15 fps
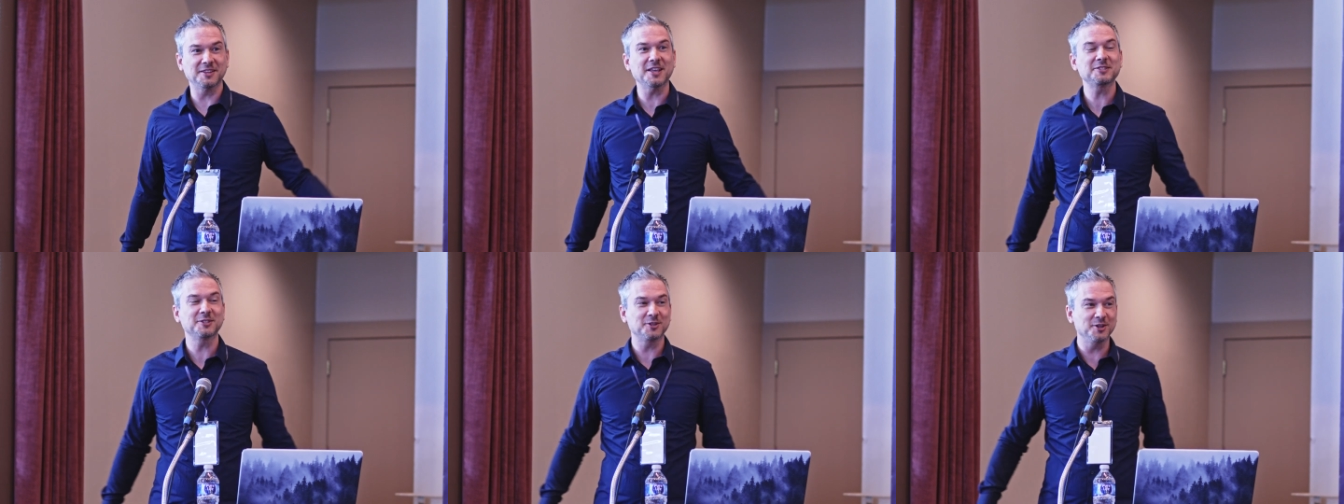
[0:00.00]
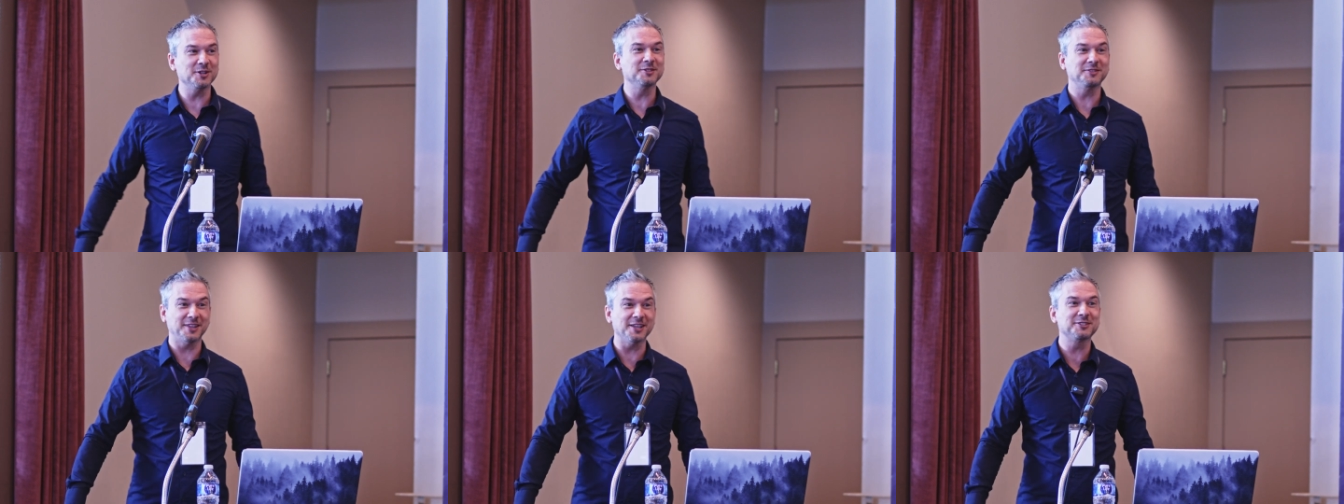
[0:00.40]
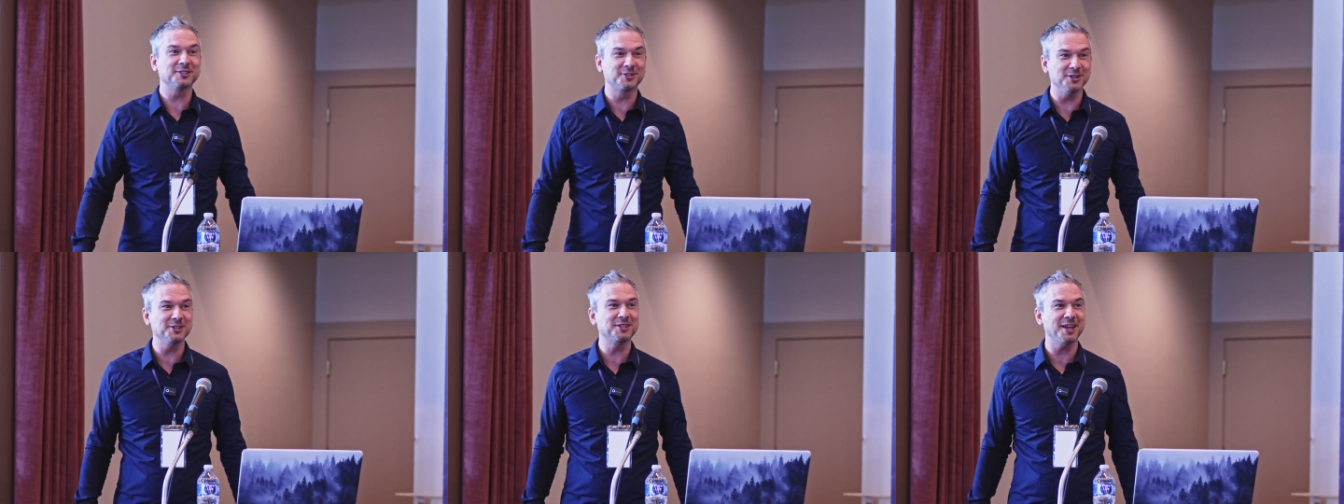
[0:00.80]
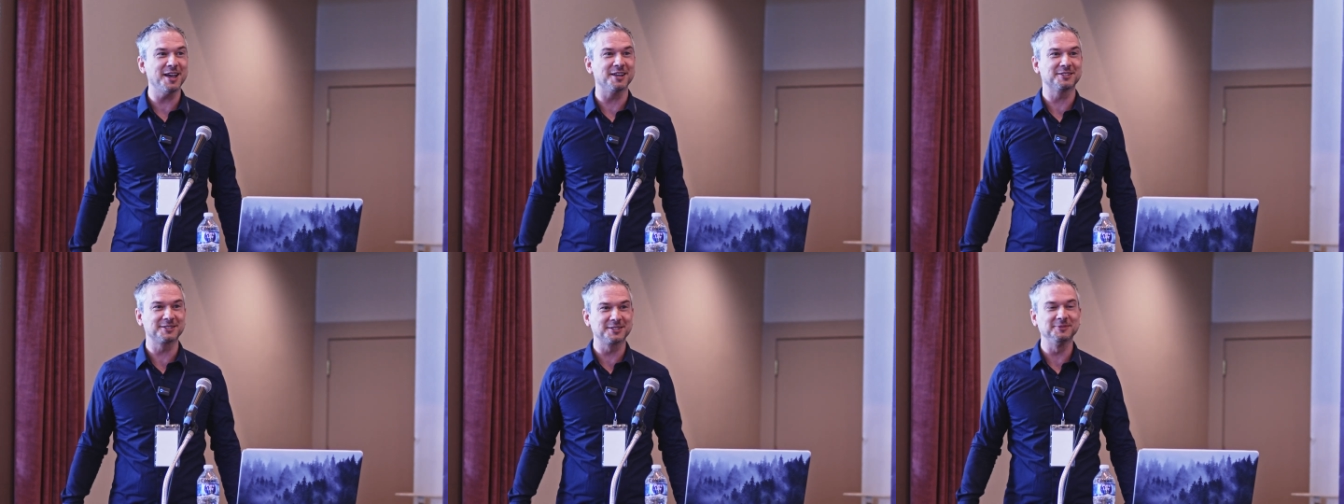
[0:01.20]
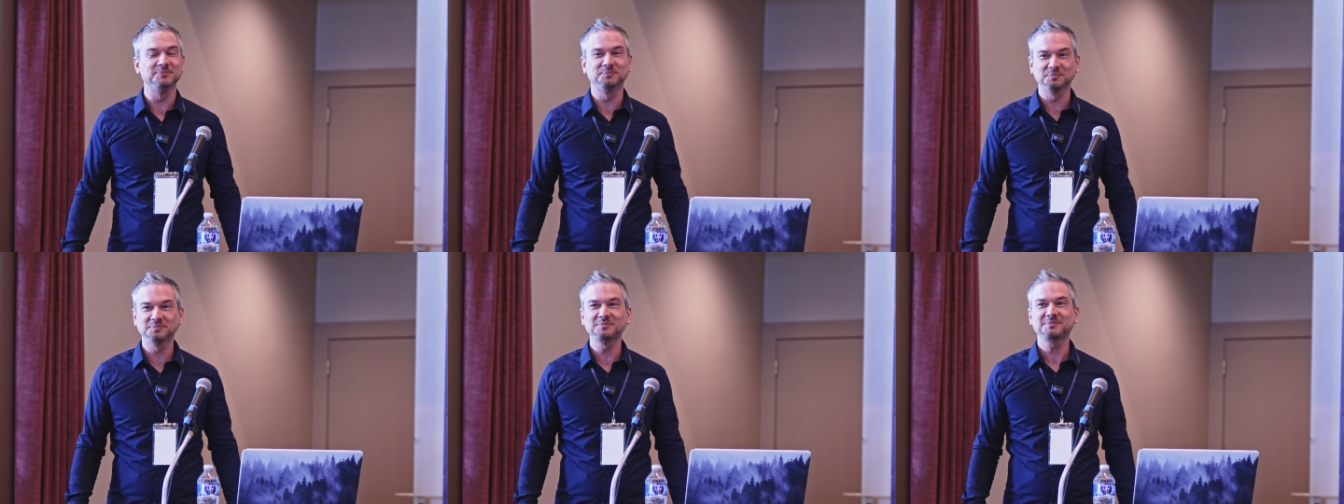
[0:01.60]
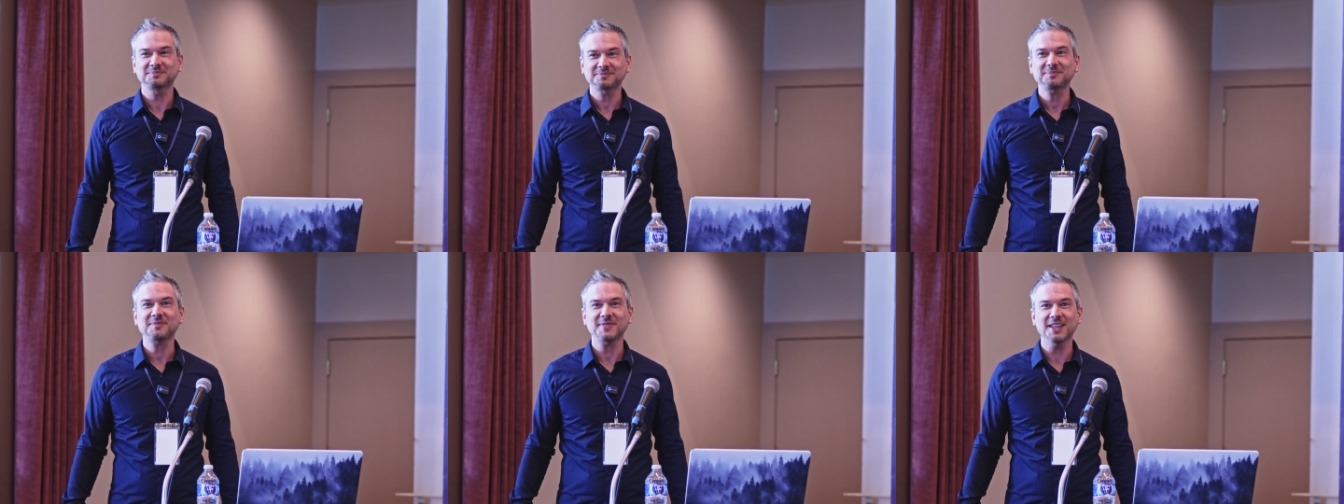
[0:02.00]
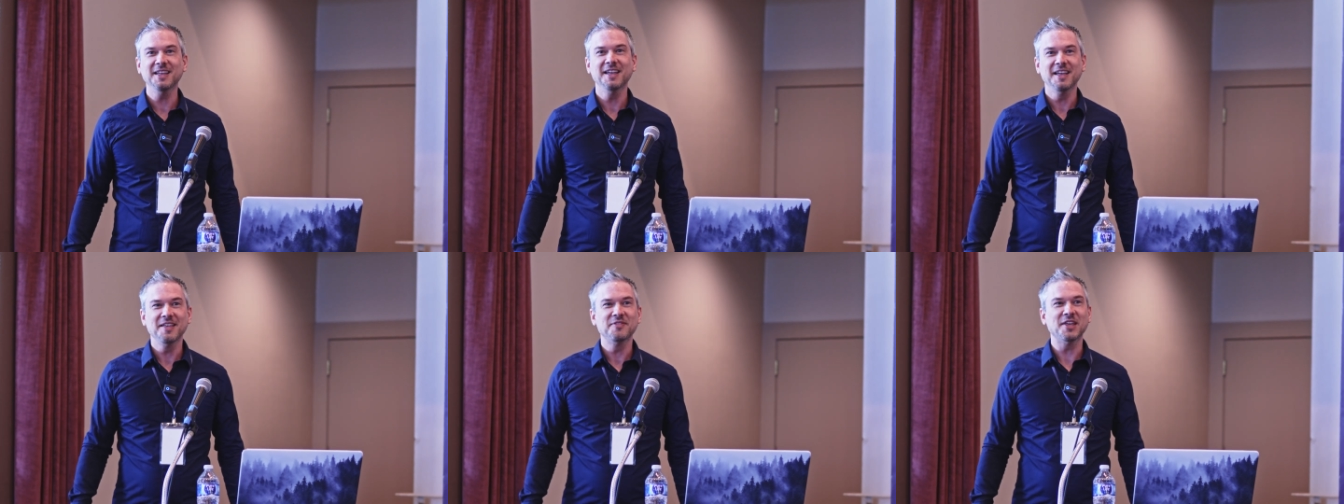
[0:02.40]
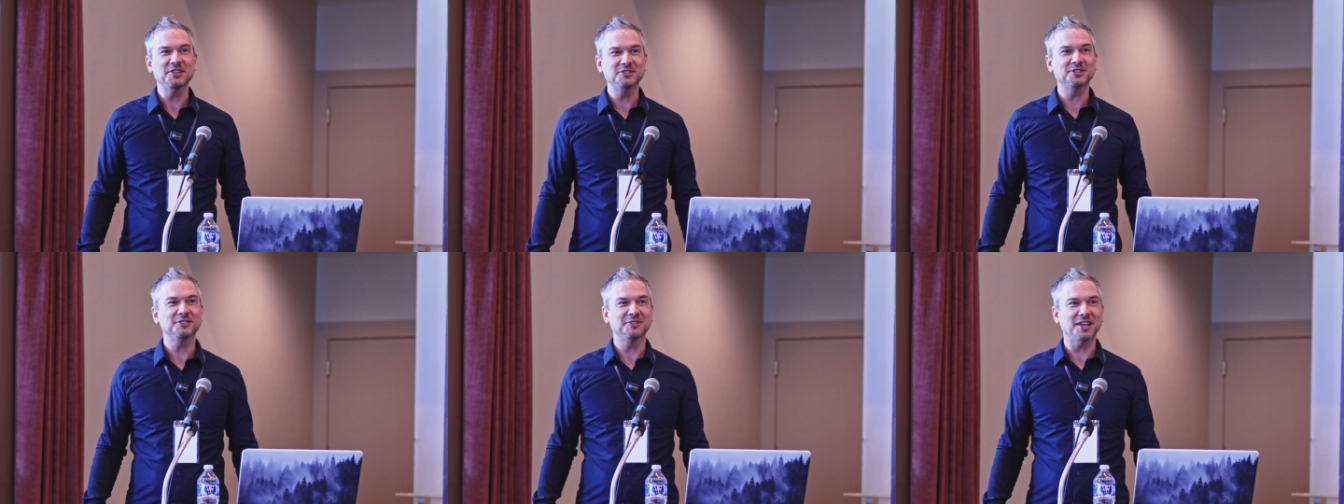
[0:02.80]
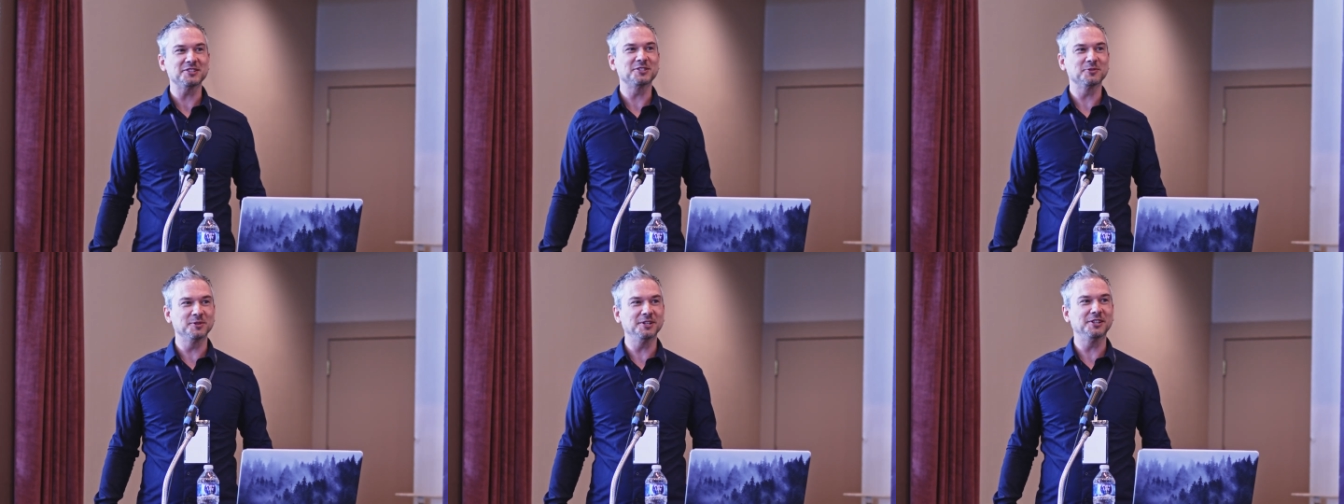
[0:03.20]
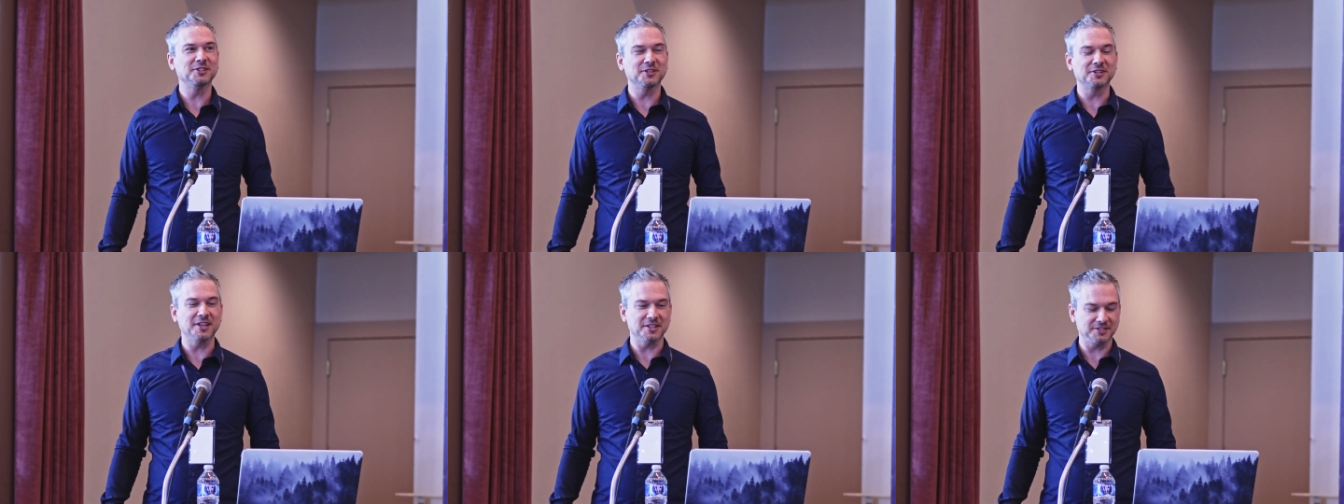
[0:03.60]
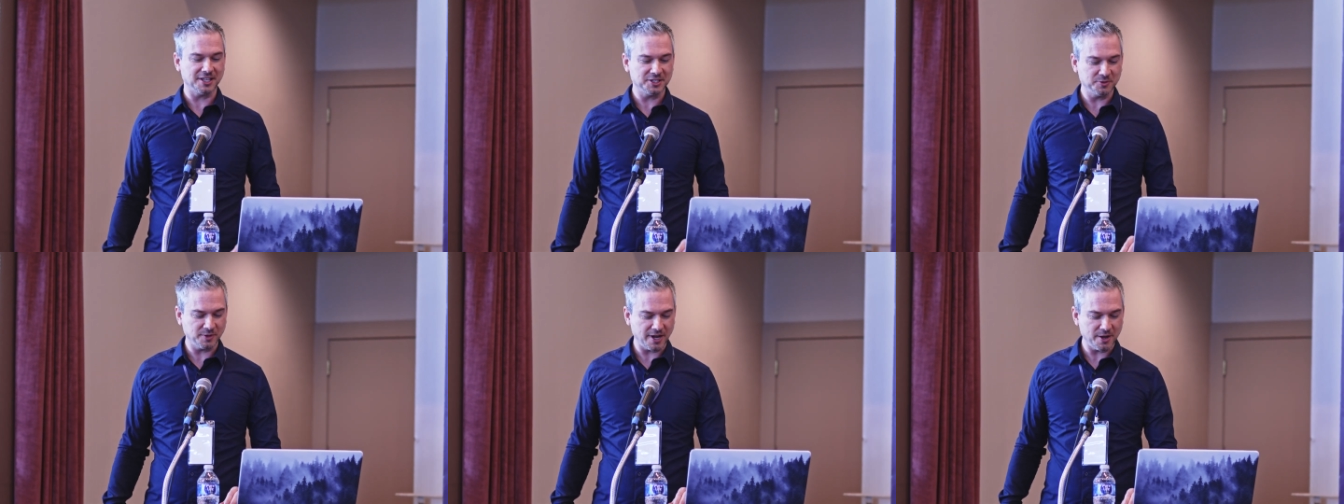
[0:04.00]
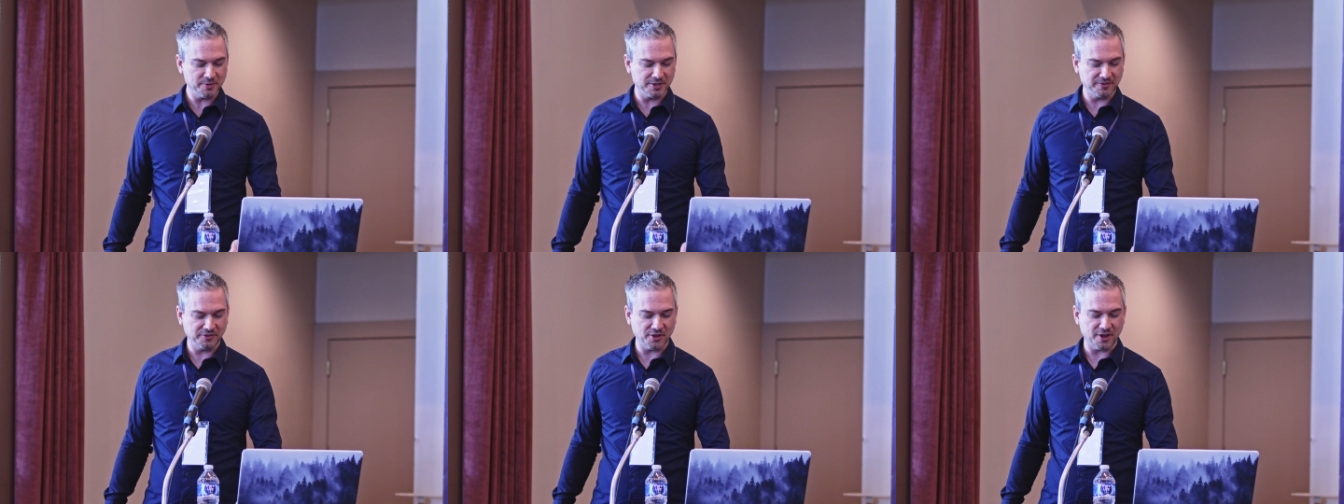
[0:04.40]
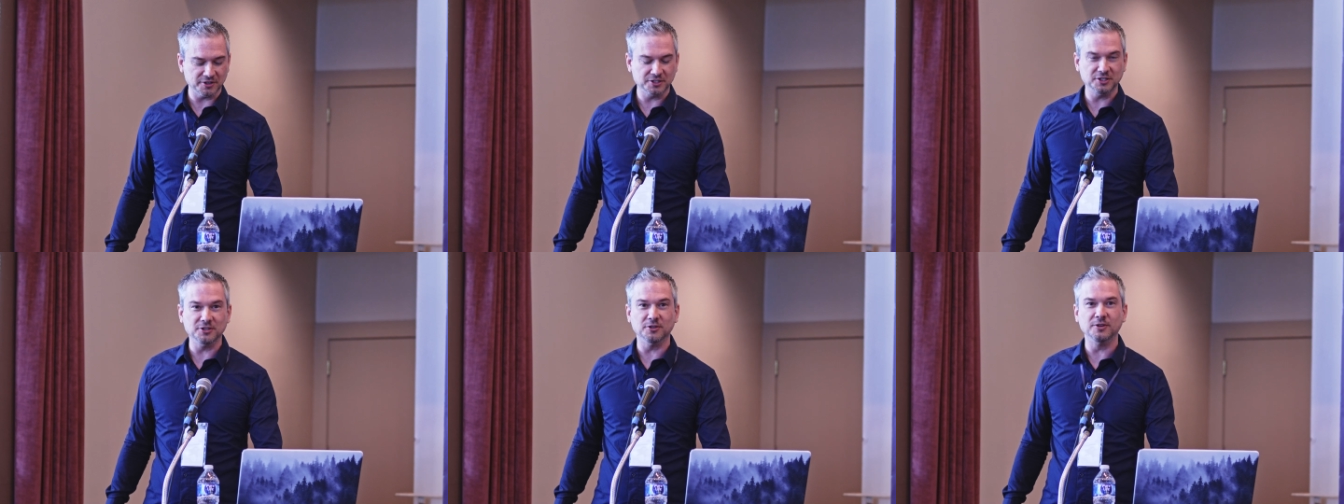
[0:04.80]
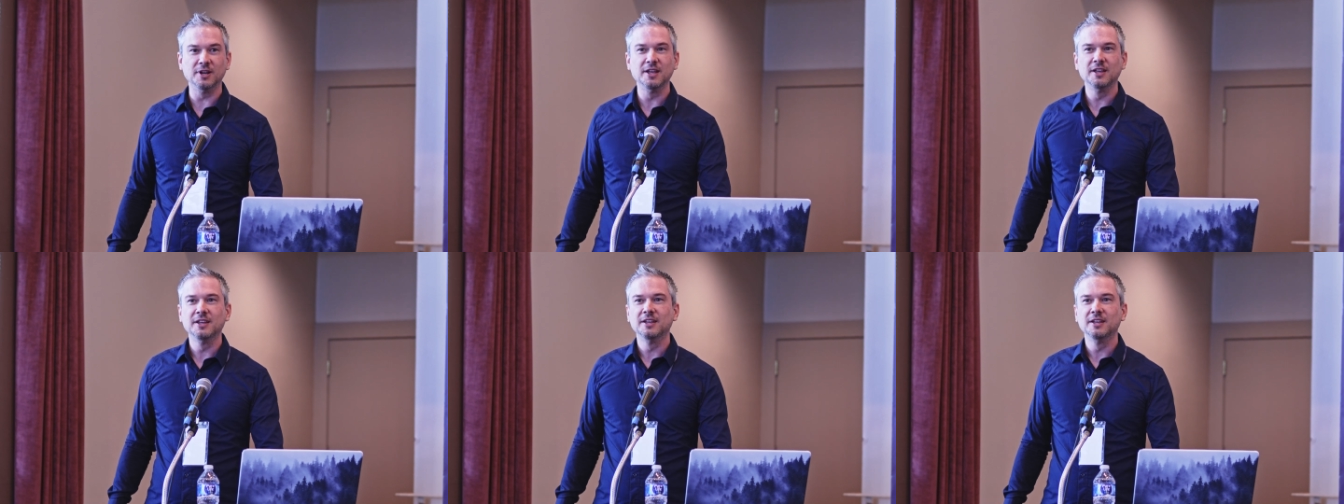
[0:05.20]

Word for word: That's a good, that's a good guess. That's a, that's a really good guess. That's what I would have thought too.